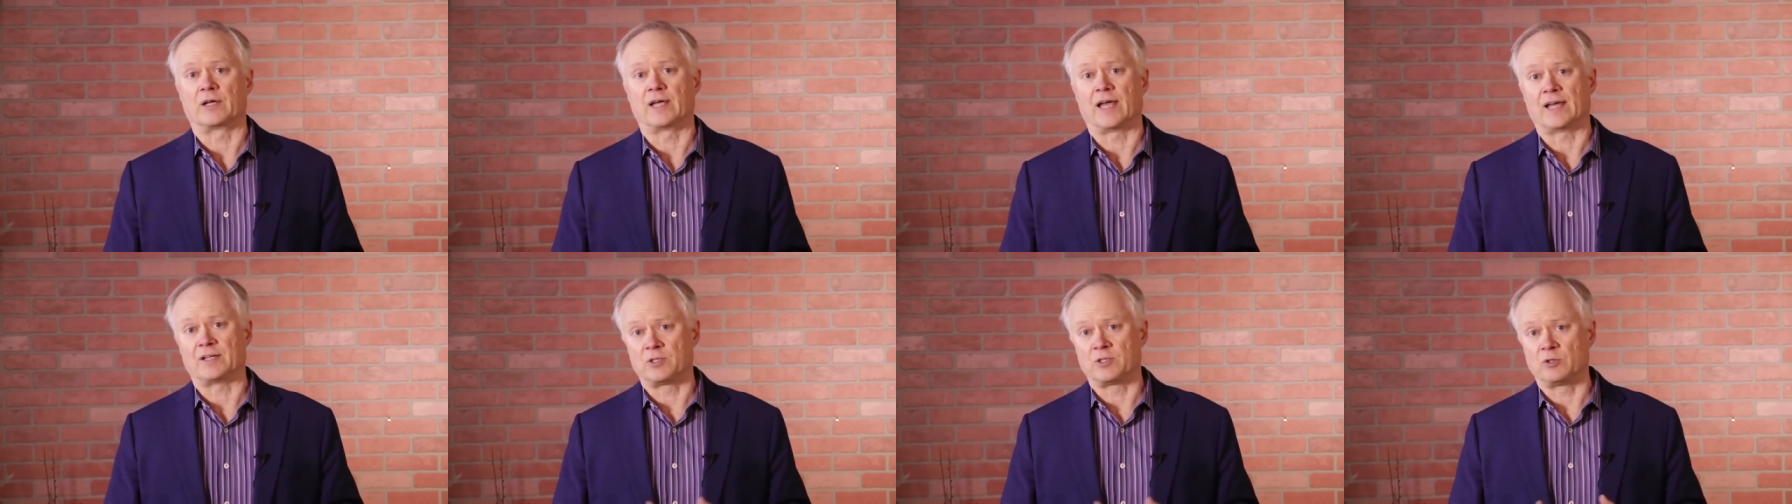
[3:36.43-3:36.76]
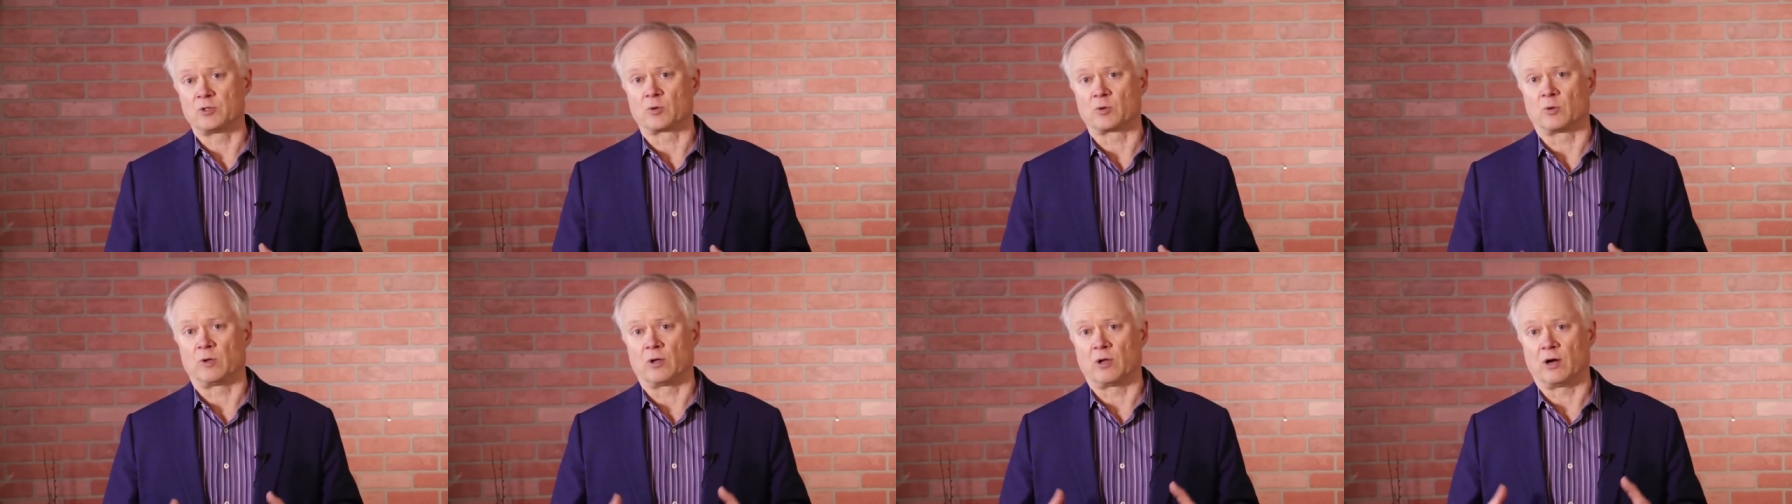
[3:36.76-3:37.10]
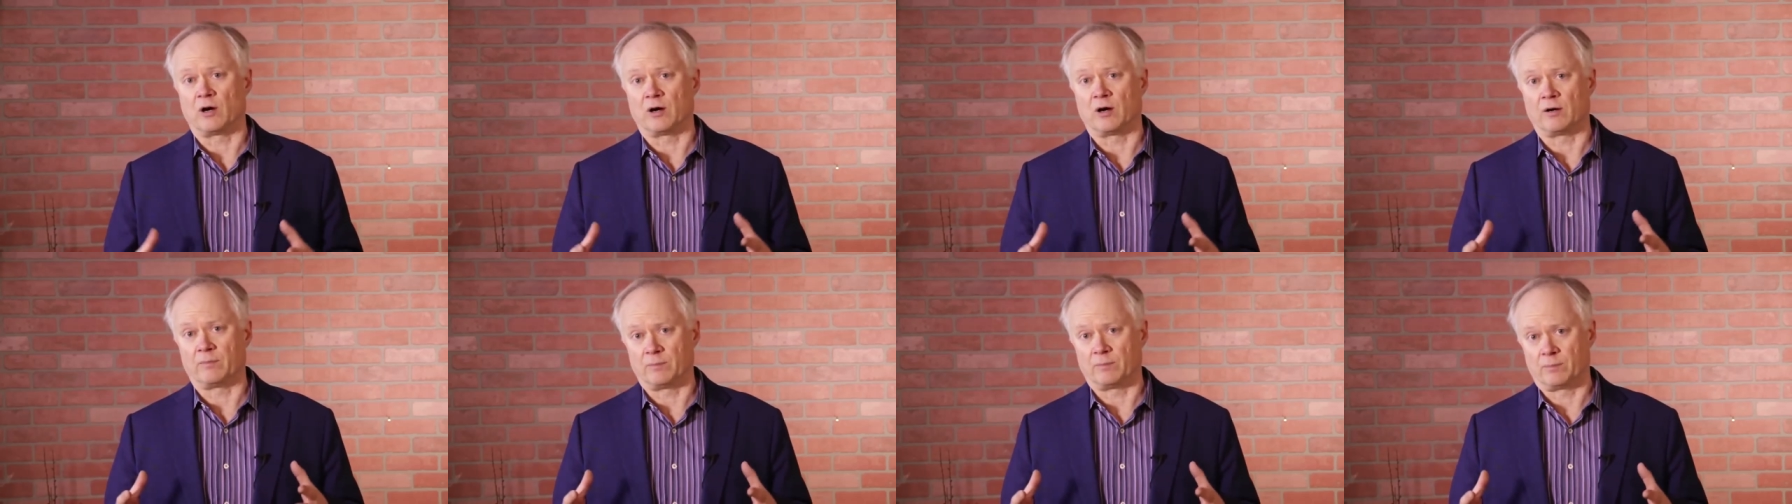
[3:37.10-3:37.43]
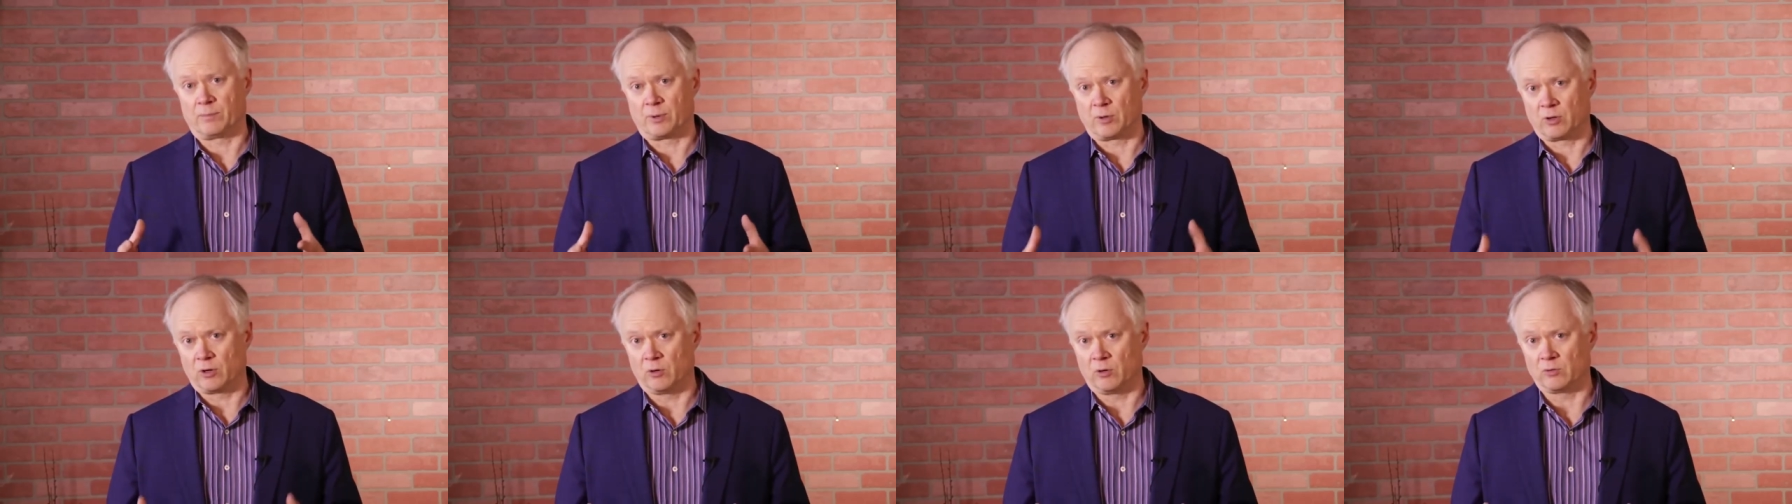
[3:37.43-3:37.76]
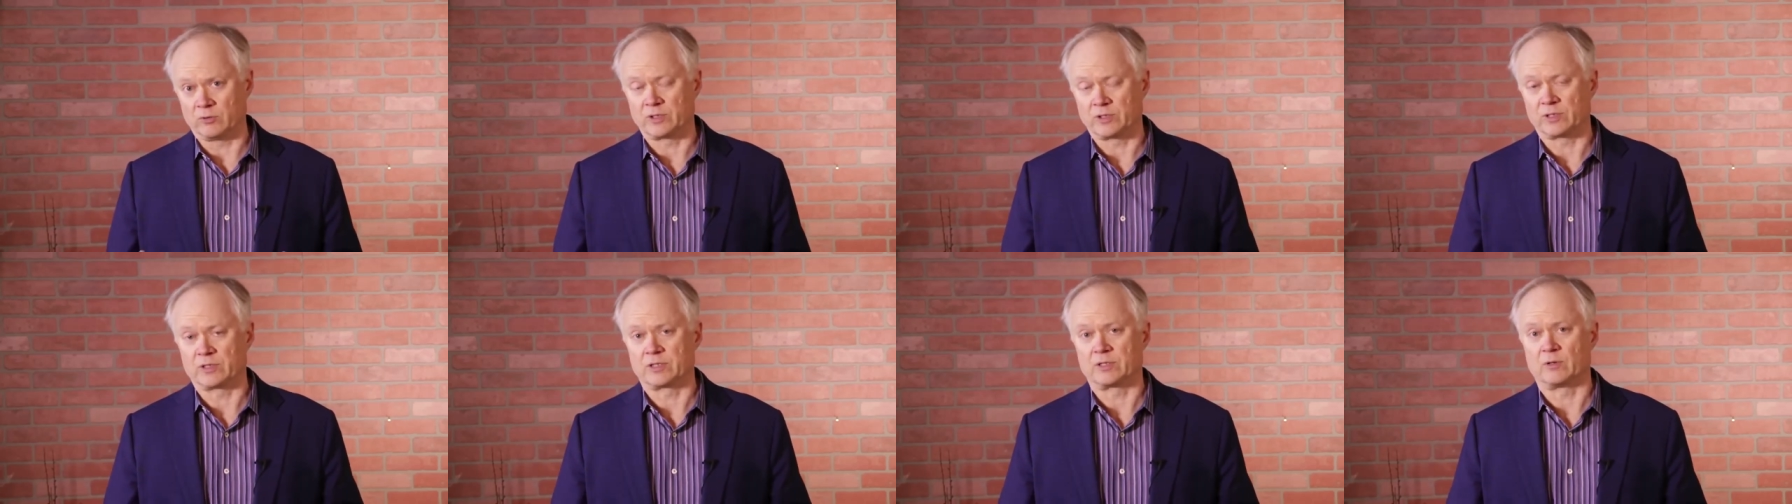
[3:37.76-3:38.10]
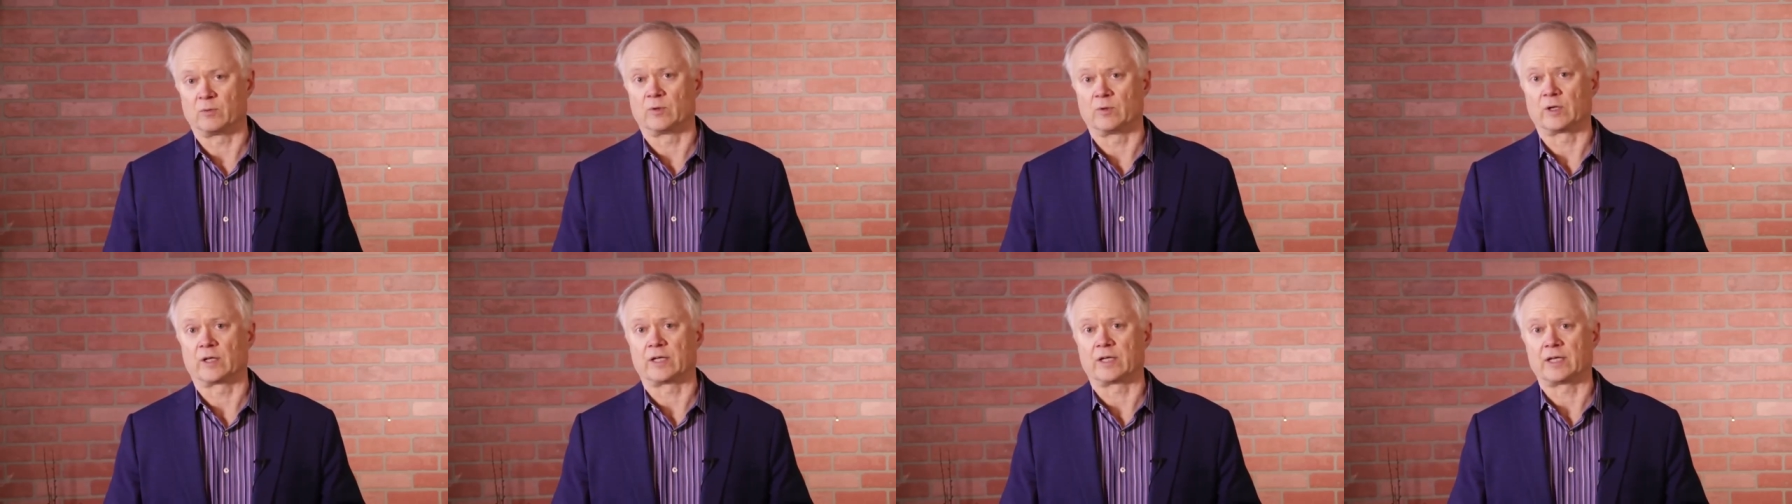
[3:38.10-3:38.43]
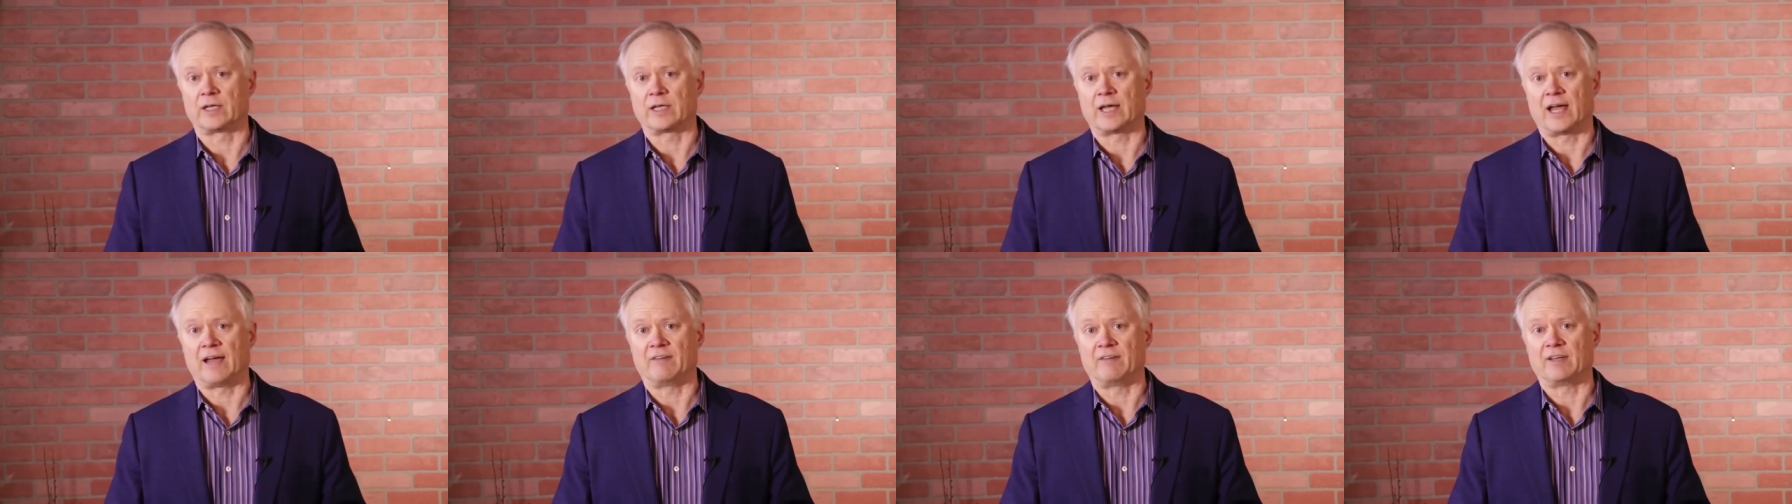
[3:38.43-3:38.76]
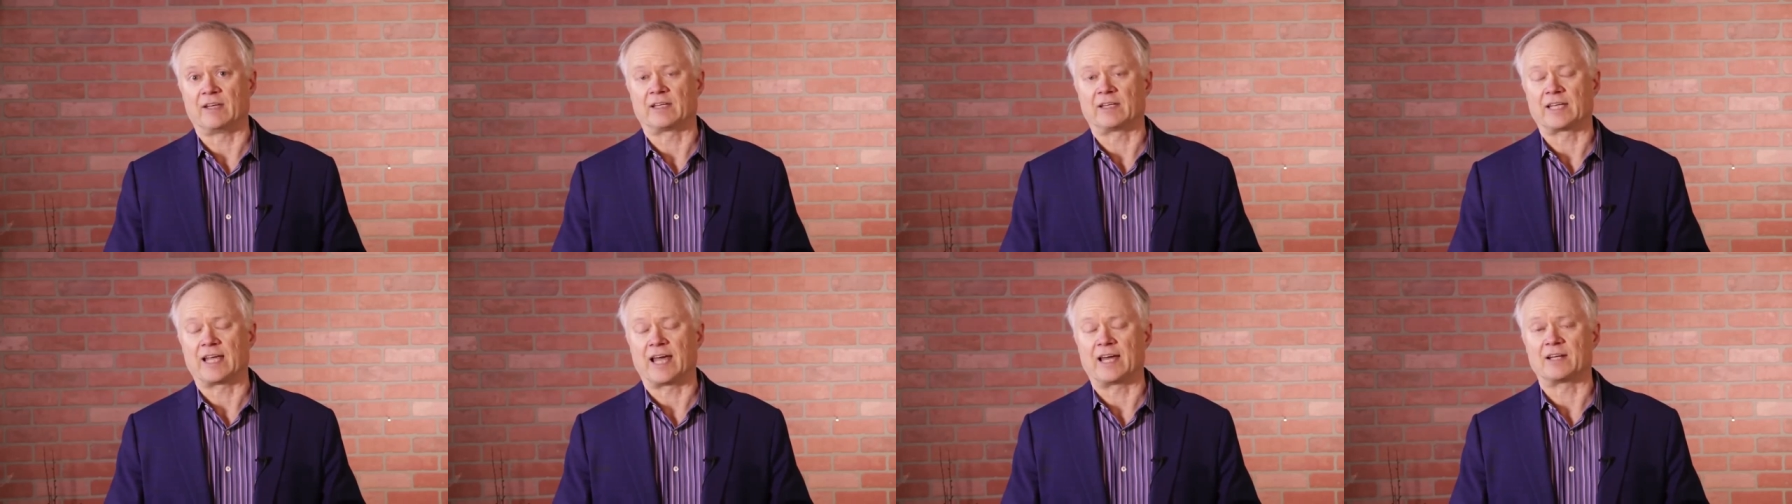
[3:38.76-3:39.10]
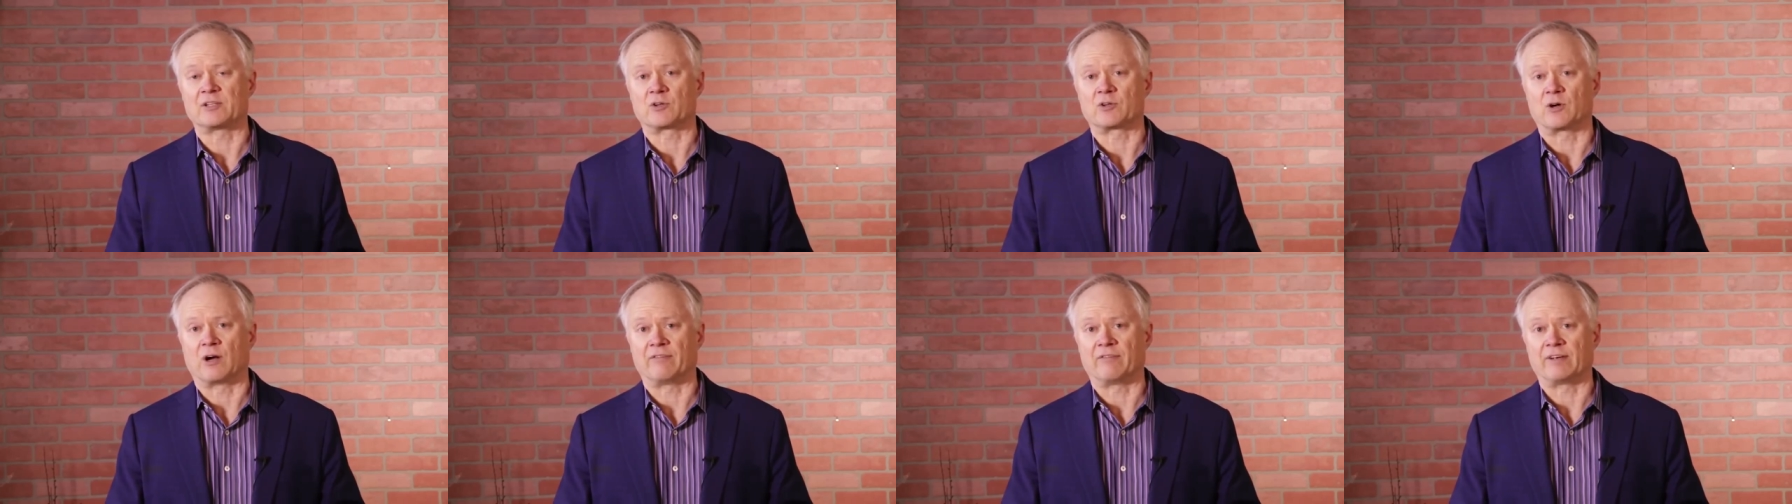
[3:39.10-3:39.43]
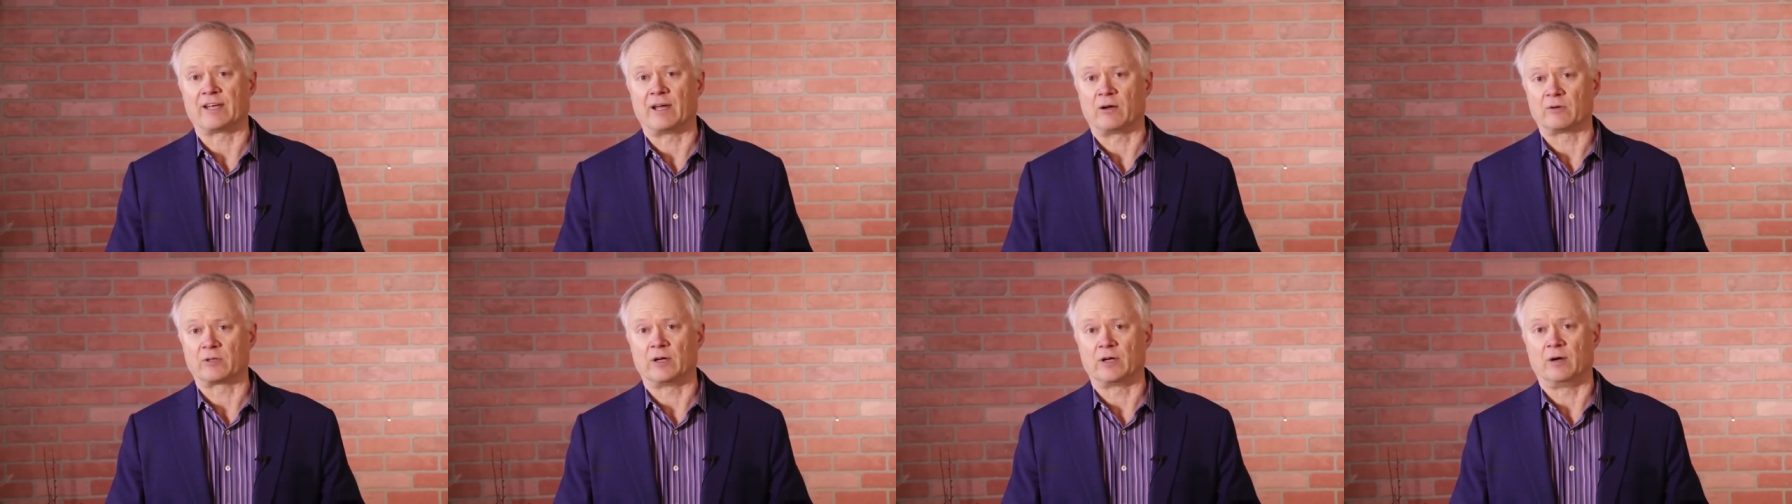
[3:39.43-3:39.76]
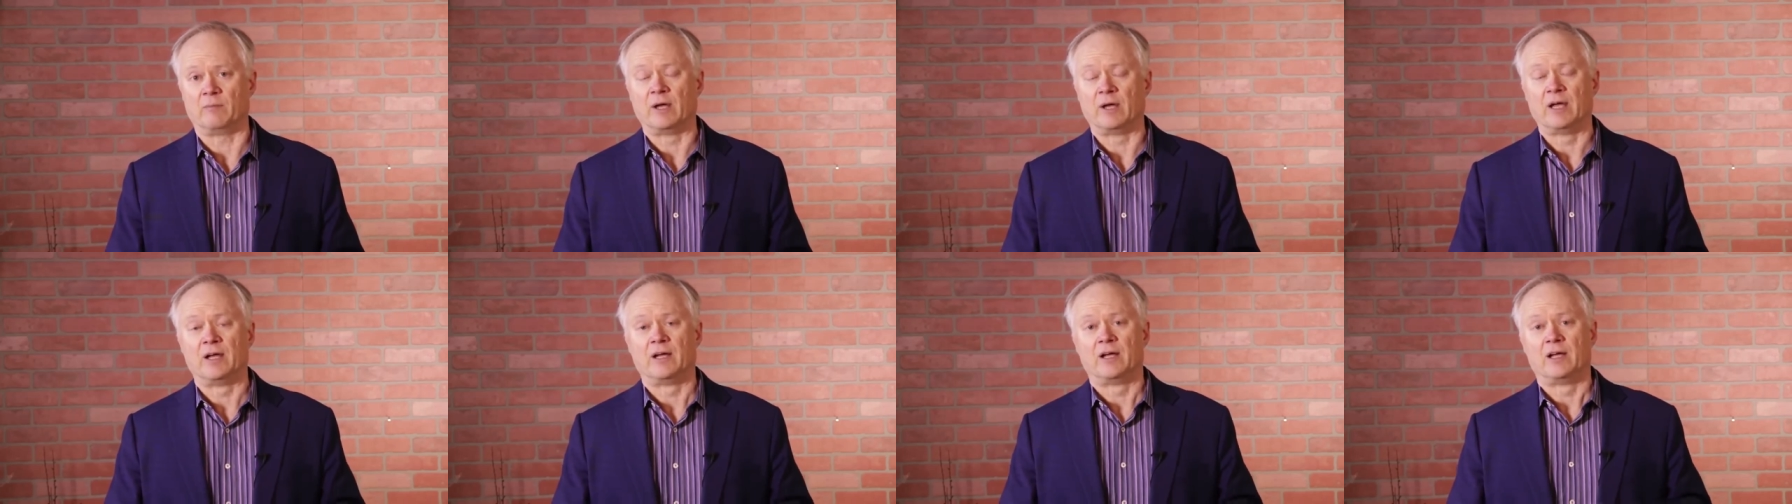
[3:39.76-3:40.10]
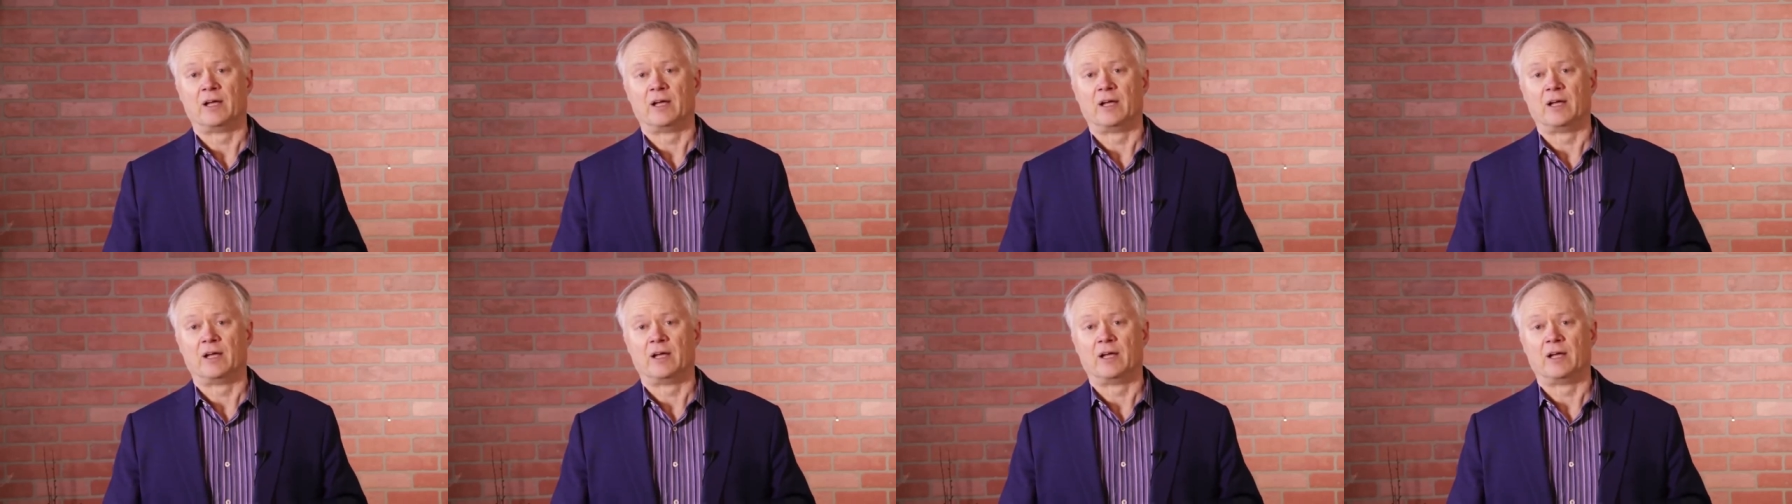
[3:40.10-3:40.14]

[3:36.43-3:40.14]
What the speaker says: as usual, are prone to really having catastrophic outcome.